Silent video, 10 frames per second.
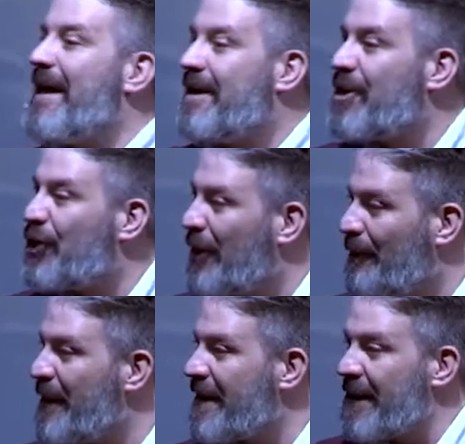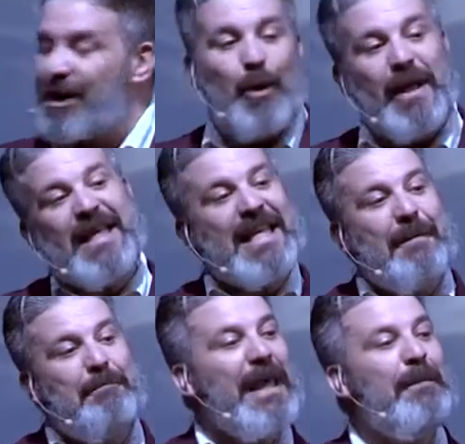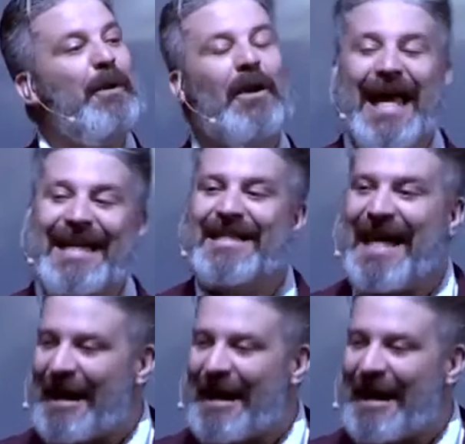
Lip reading: a digital business. So it is a people and